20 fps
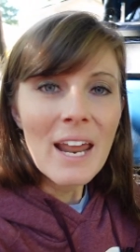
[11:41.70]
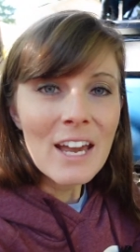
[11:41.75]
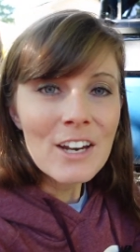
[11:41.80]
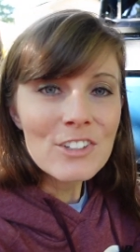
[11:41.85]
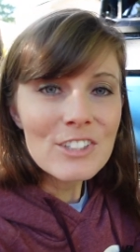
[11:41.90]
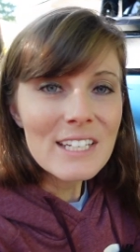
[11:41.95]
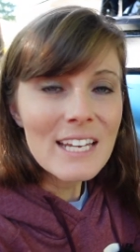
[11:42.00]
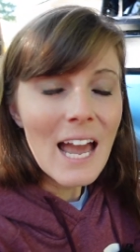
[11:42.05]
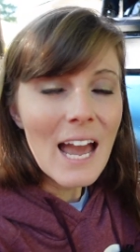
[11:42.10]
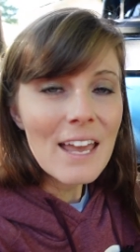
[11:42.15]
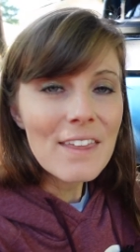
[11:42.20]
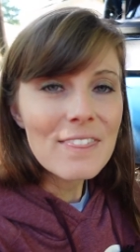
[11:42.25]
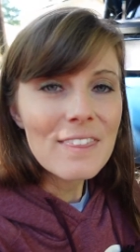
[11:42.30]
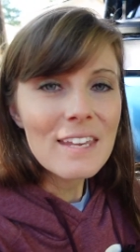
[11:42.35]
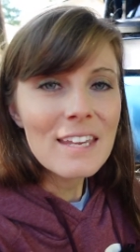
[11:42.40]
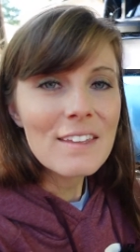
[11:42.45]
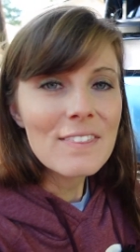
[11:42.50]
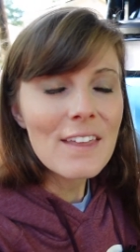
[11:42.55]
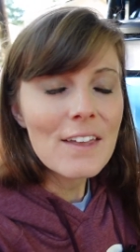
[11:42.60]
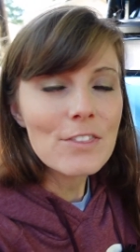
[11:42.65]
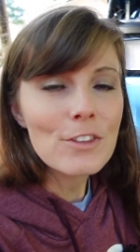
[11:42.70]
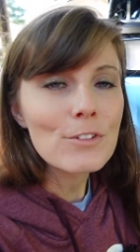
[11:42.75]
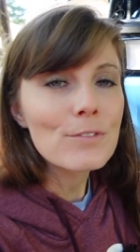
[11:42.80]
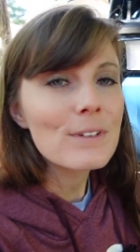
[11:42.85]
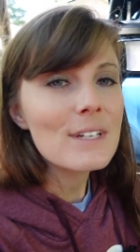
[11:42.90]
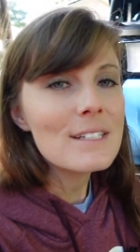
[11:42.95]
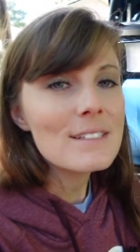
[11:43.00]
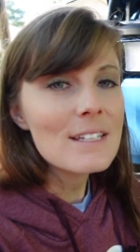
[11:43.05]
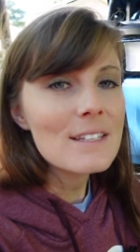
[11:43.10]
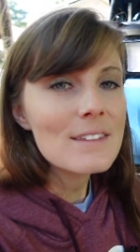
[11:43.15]
actually, I think that the
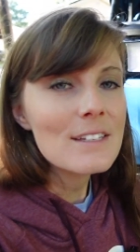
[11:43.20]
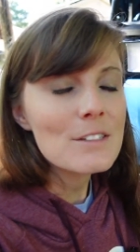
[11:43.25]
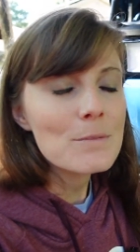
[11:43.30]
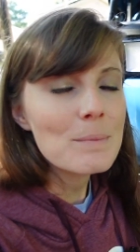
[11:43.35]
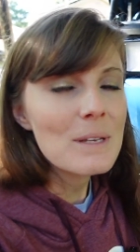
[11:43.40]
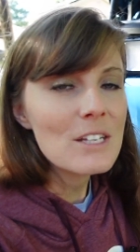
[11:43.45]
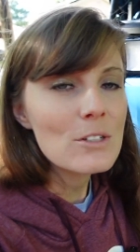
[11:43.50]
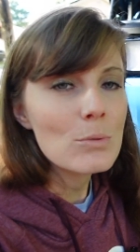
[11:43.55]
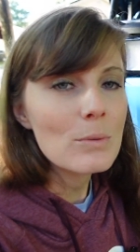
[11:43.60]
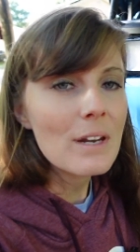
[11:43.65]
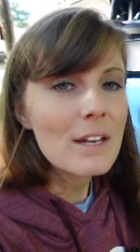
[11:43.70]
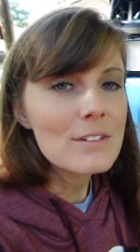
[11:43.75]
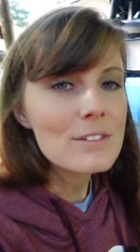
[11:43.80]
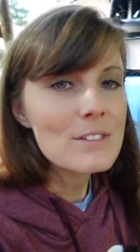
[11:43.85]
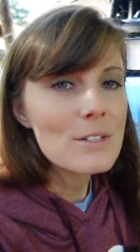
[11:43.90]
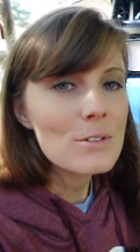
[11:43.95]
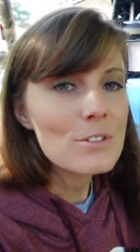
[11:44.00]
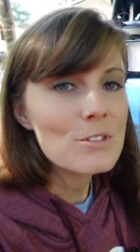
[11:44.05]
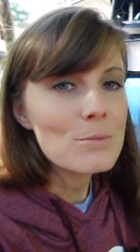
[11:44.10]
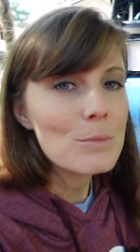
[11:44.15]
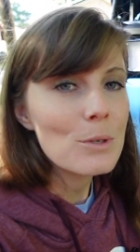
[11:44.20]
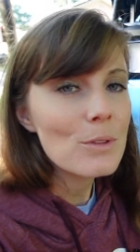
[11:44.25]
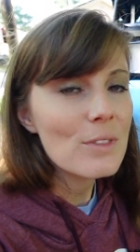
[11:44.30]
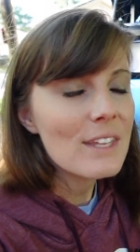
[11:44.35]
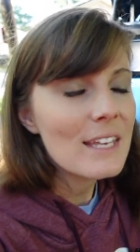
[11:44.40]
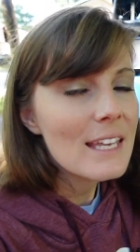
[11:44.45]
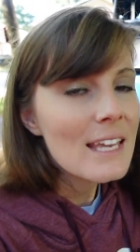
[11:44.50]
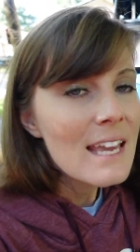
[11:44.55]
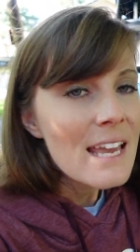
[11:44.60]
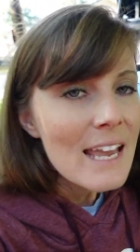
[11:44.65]
reason this piece went on so
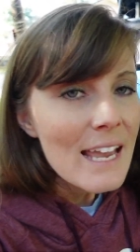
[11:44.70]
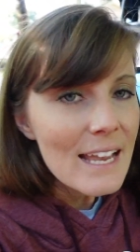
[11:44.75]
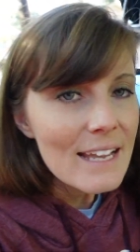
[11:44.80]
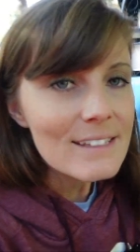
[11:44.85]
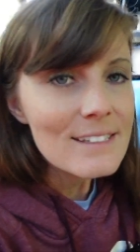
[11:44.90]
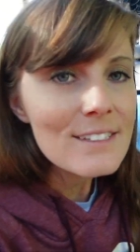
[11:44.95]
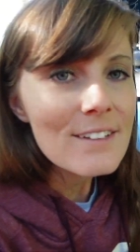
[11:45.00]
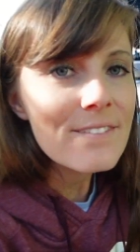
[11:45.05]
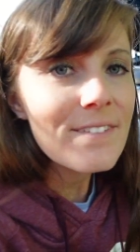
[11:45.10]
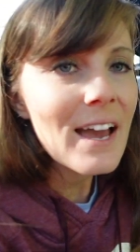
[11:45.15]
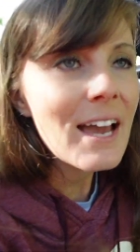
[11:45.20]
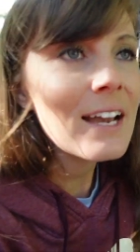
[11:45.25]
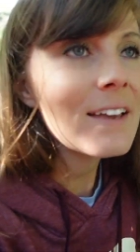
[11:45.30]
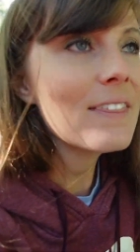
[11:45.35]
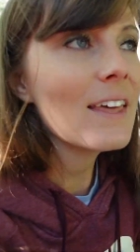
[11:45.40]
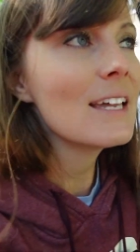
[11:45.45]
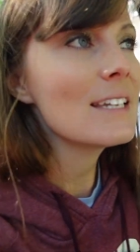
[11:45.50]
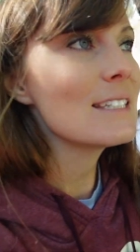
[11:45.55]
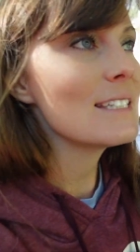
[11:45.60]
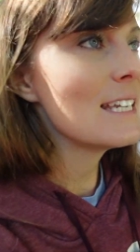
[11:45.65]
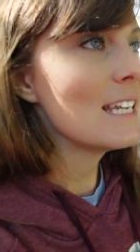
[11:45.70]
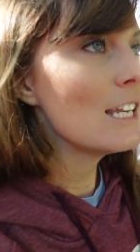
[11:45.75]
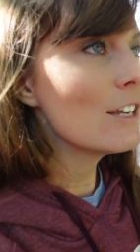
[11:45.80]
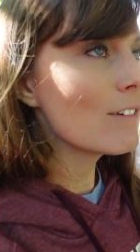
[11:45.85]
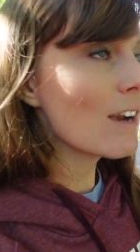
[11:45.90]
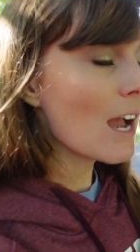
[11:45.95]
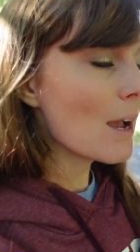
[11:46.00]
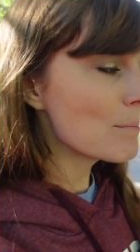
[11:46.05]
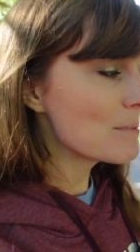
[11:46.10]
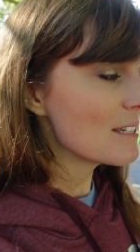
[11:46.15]
smoothly is the fact that
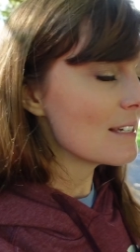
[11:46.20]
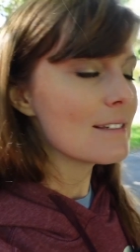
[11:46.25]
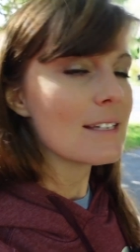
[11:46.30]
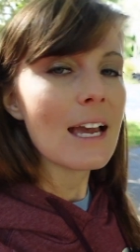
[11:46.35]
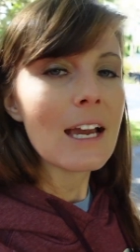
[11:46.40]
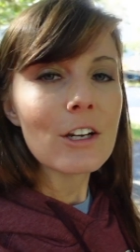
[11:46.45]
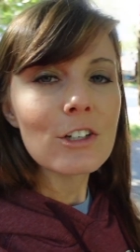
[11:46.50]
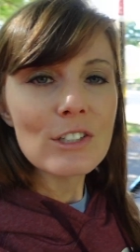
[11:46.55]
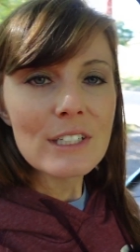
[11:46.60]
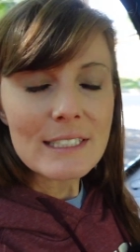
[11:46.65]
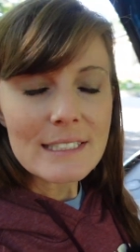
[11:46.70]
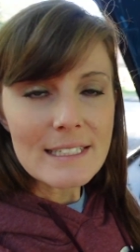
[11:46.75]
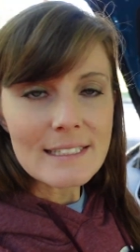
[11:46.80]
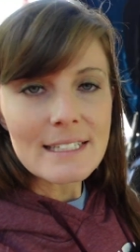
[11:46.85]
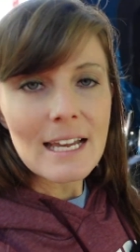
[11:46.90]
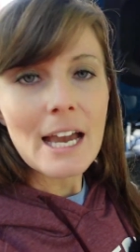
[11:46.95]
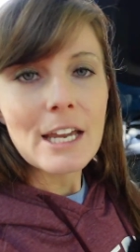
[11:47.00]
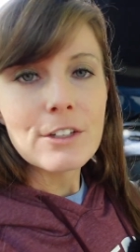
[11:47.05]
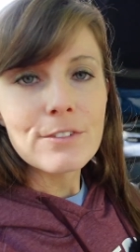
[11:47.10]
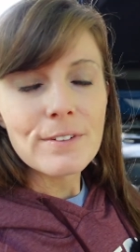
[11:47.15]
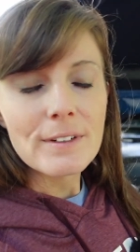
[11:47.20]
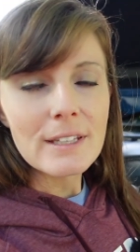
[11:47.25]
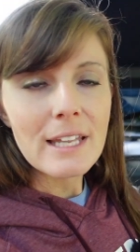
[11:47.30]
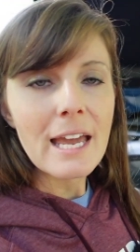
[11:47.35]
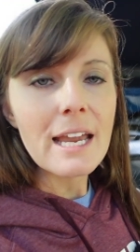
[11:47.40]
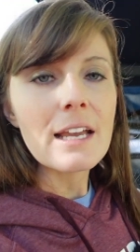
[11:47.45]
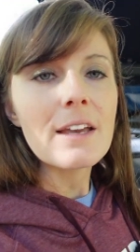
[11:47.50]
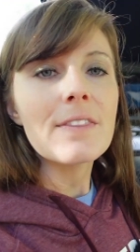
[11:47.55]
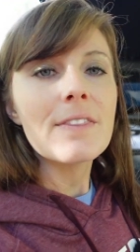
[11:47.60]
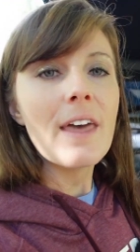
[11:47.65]
TWRAPs is actually designed for
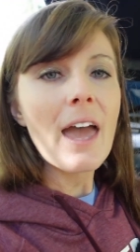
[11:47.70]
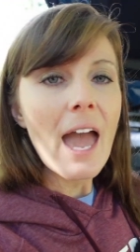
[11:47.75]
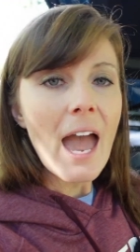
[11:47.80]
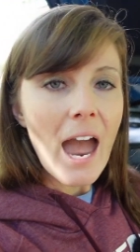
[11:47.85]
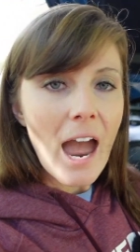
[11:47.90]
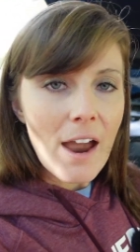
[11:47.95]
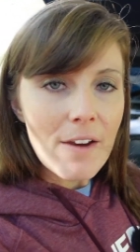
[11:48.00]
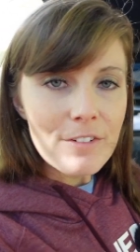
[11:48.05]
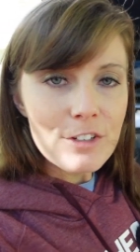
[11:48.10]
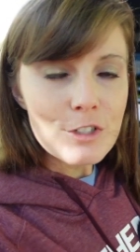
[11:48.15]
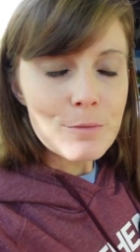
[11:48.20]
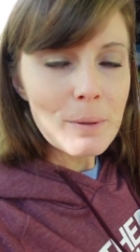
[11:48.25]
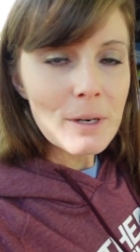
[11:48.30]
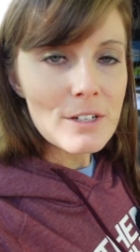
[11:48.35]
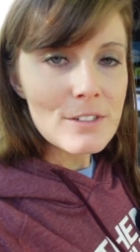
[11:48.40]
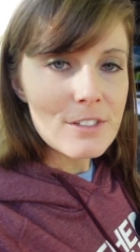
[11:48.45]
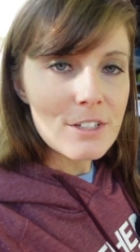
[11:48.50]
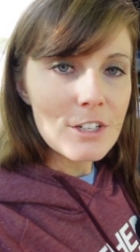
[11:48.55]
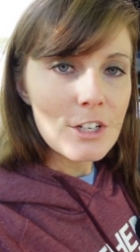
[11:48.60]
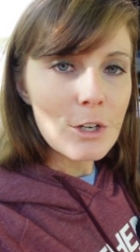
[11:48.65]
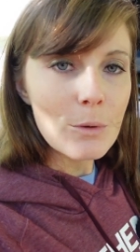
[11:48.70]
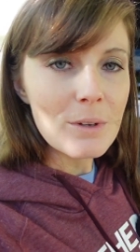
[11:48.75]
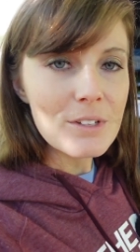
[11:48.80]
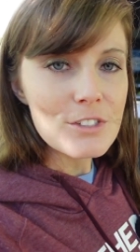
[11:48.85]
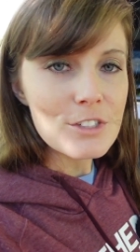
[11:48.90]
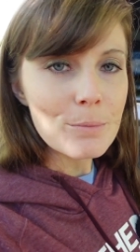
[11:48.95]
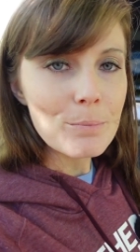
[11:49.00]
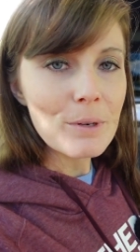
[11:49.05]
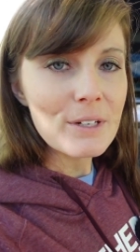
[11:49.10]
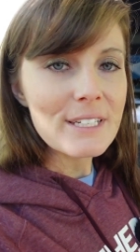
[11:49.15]
like the average person who
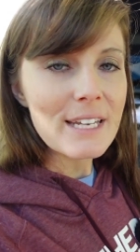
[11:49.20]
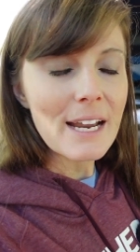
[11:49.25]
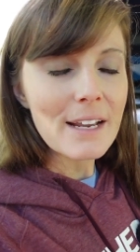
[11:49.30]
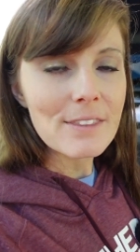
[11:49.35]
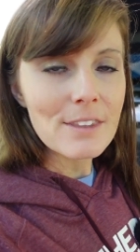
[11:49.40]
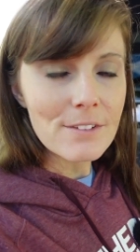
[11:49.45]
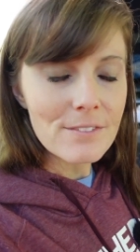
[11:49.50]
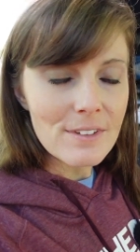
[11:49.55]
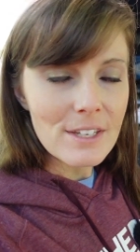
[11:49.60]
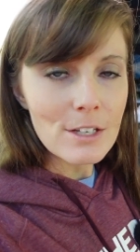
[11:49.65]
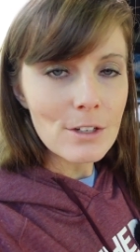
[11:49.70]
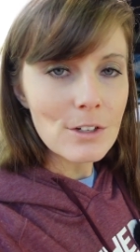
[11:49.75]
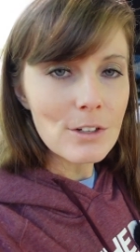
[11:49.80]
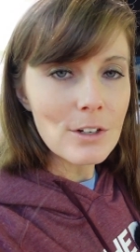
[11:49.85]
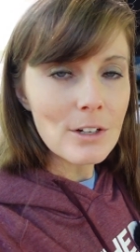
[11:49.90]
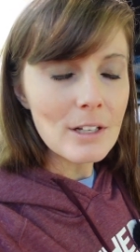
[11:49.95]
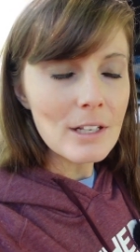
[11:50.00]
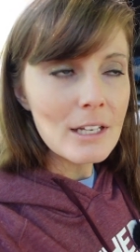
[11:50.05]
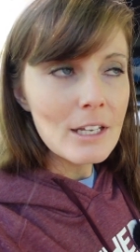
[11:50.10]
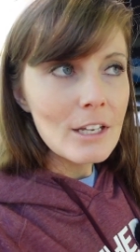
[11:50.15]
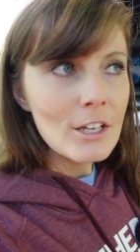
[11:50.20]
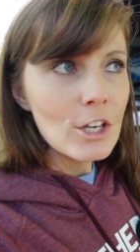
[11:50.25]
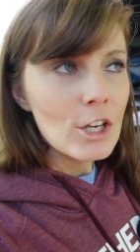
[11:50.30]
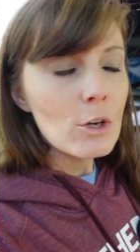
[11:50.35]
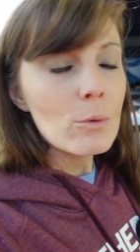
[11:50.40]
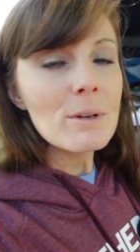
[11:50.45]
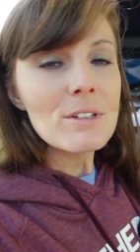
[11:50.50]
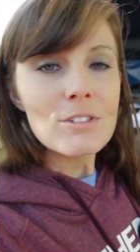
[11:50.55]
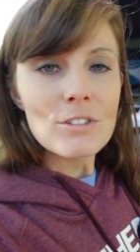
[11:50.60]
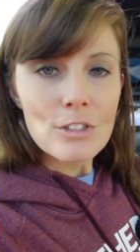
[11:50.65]
wants to protect their vehicle,
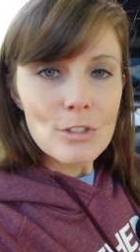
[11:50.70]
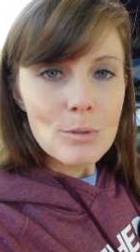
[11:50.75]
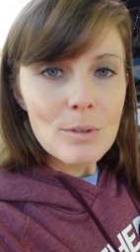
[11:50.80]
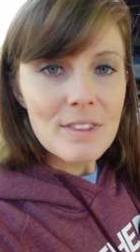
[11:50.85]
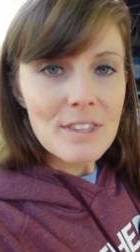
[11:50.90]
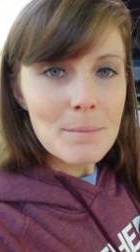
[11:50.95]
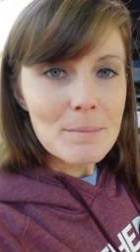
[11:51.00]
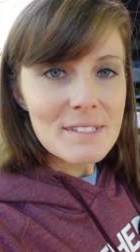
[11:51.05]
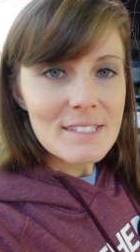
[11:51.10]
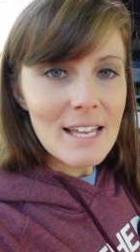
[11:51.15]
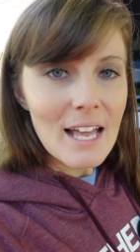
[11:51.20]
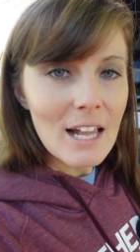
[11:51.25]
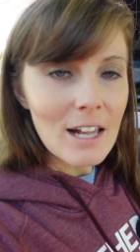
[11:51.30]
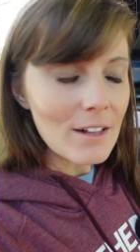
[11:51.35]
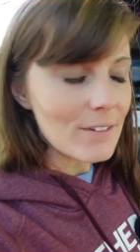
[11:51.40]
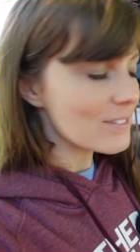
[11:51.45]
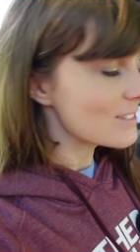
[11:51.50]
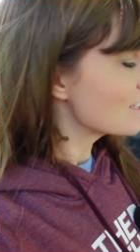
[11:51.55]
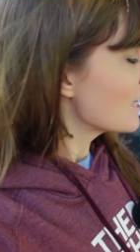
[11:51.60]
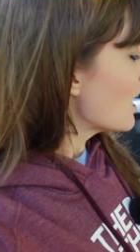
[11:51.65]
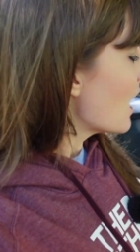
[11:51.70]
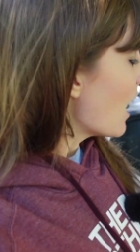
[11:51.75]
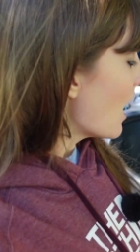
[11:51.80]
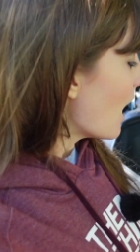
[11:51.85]
who wants to do it themselves.